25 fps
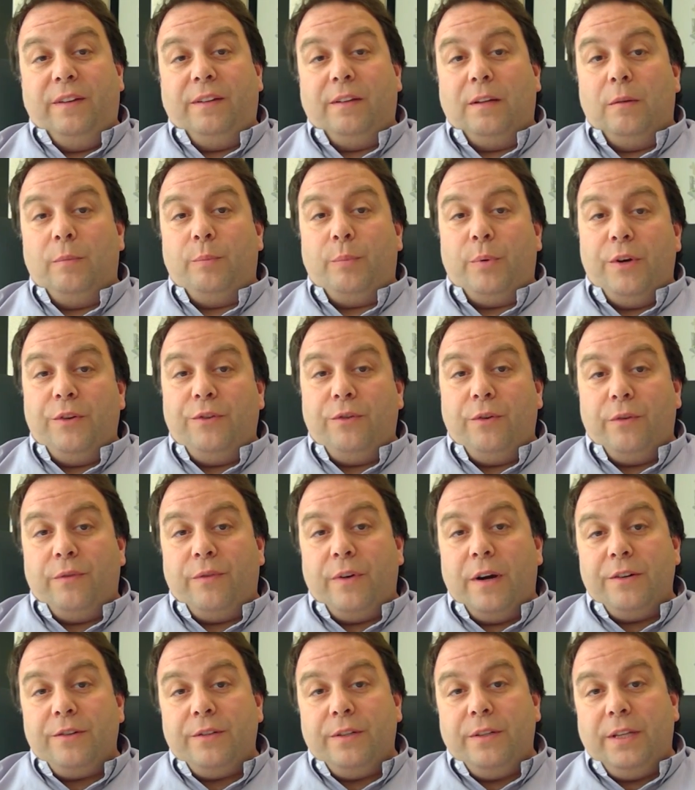fiscal pressure
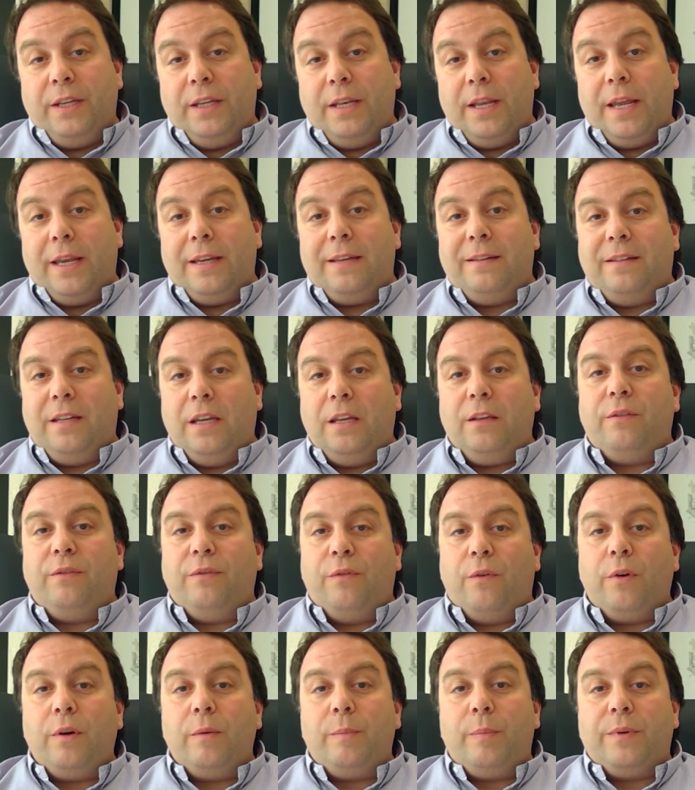of Argentina exceeds
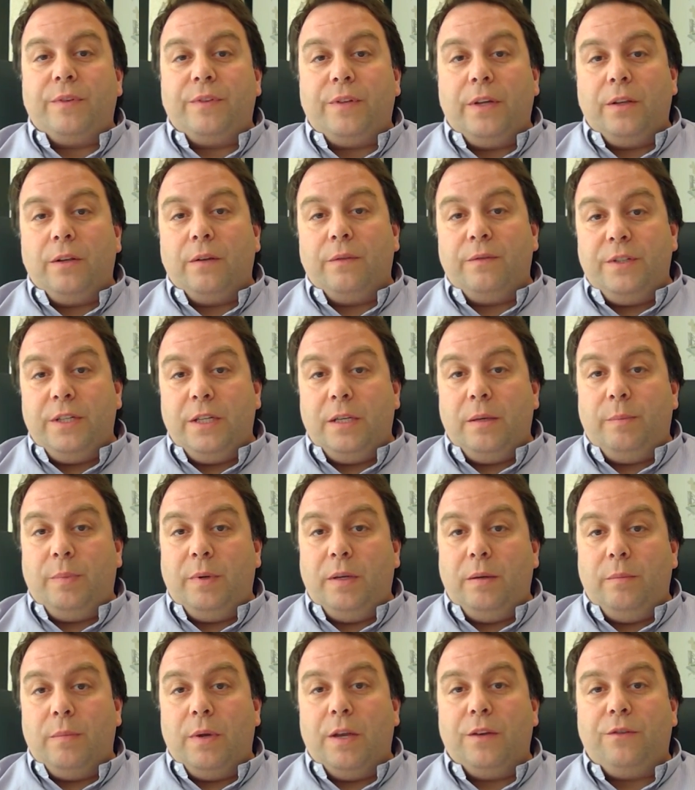40% of
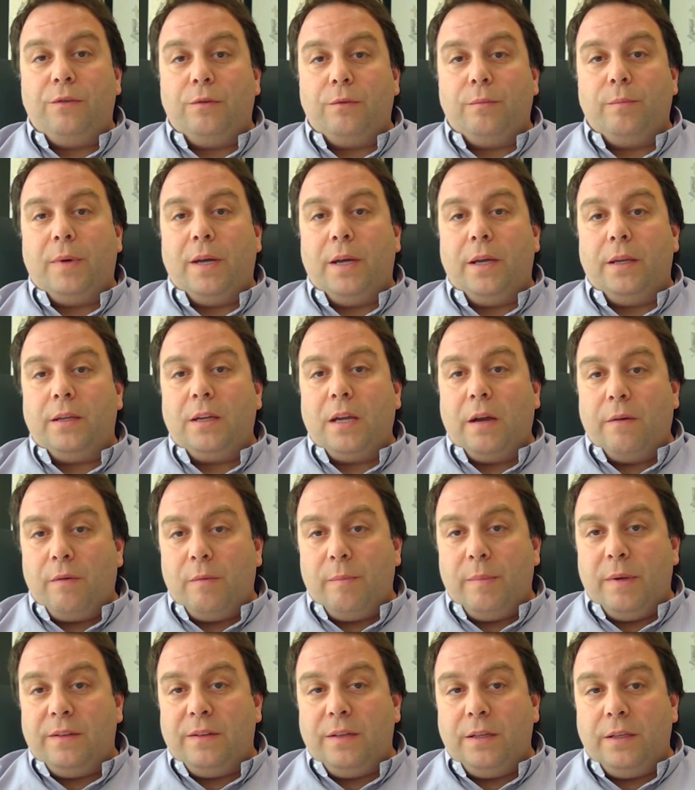GDP measured by
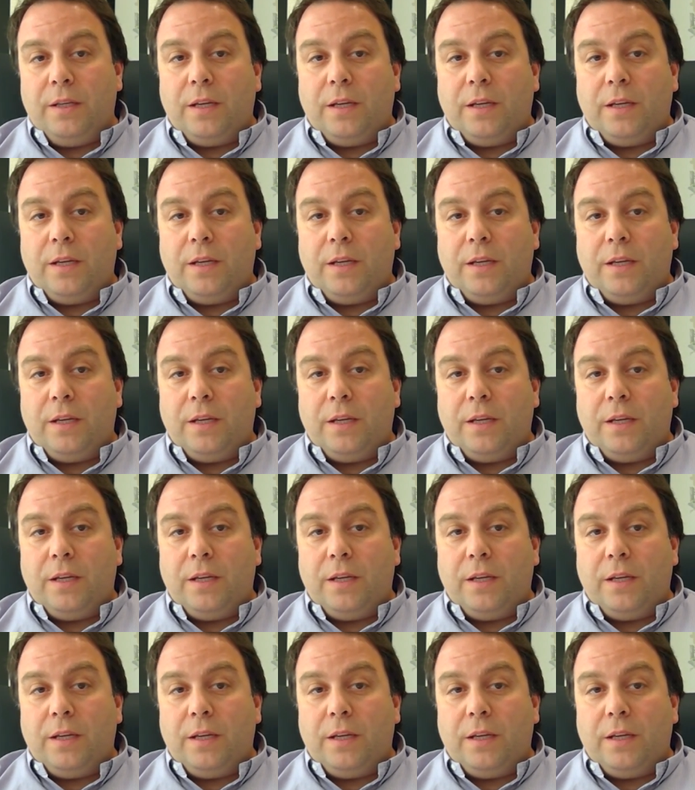government